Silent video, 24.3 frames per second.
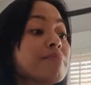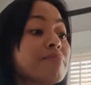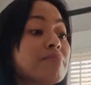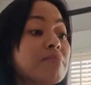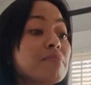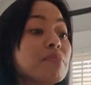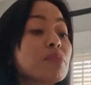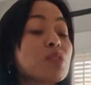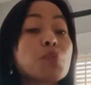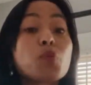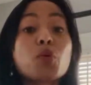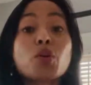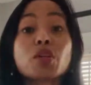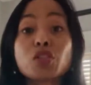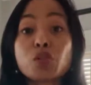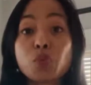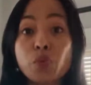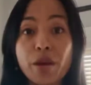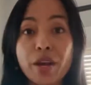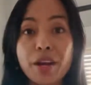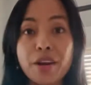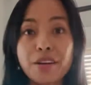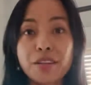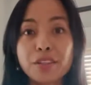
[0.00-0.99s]

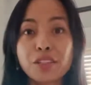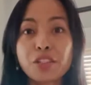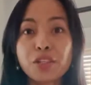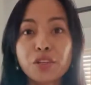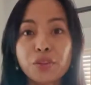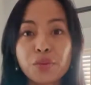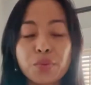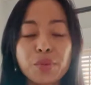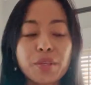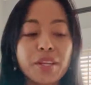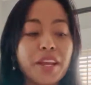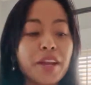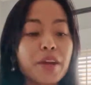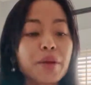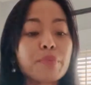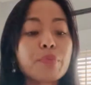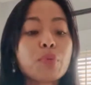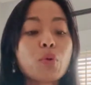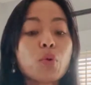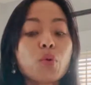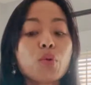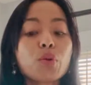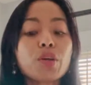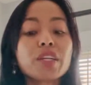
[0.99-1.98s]
sportswear to the
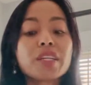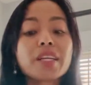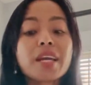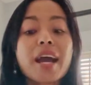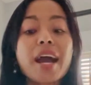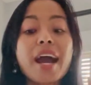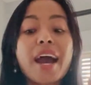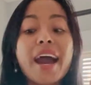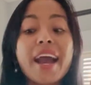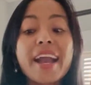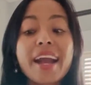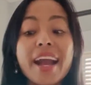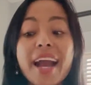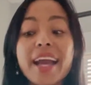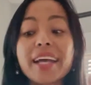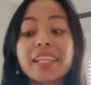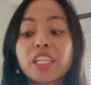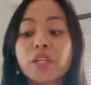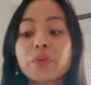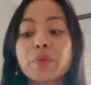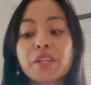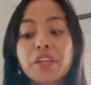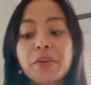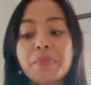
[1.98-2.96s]
airport, I
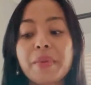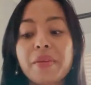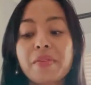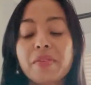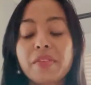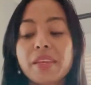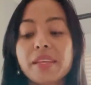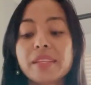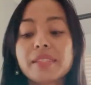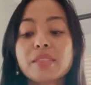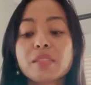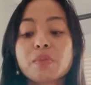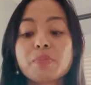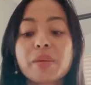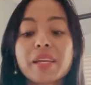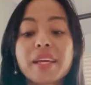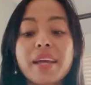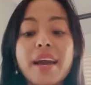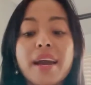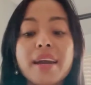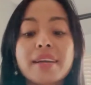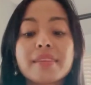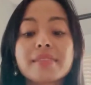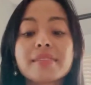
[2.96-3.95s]
highly recommend this,
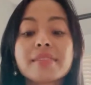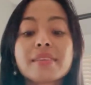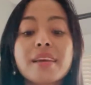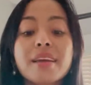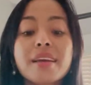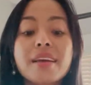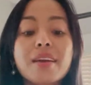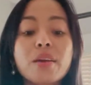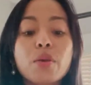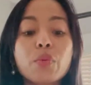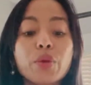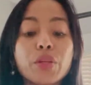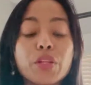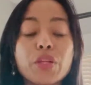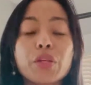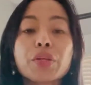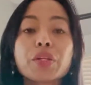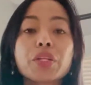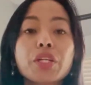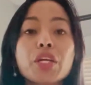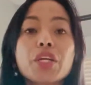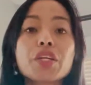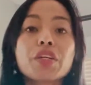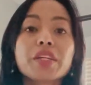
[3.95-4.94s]
because when you're
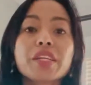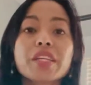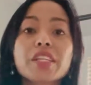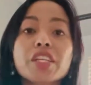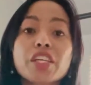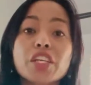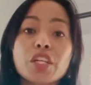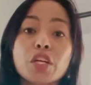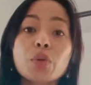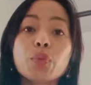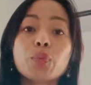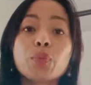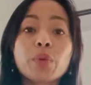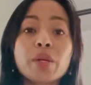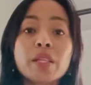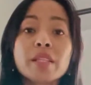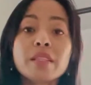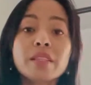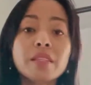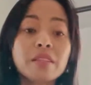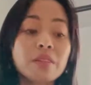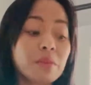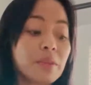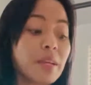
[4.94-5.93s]
in a hurry,
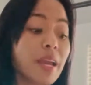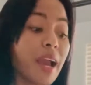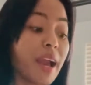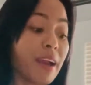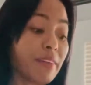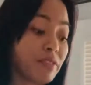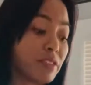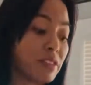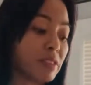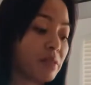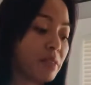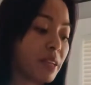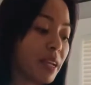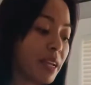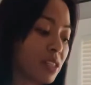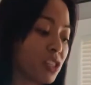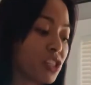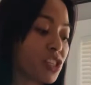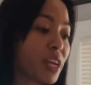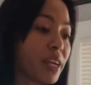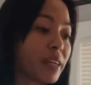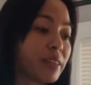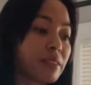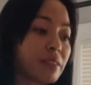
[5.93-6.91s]
when you have to get
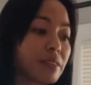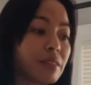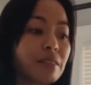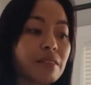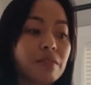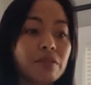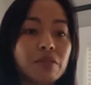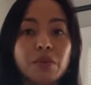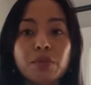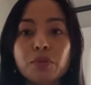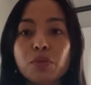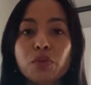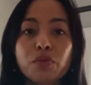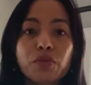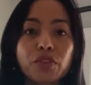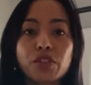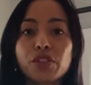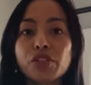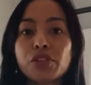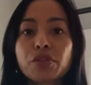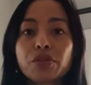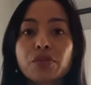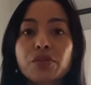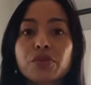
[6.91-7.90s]
checked to remove your
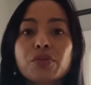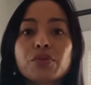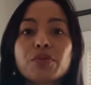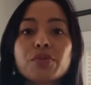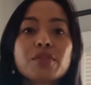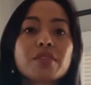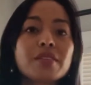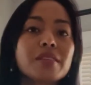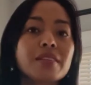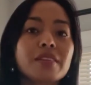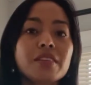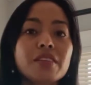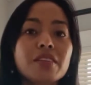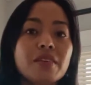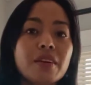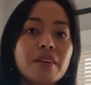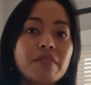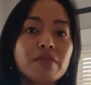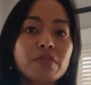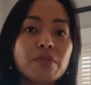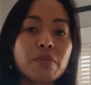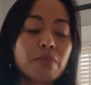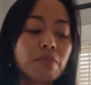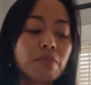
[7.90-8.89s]
shoes and then you have to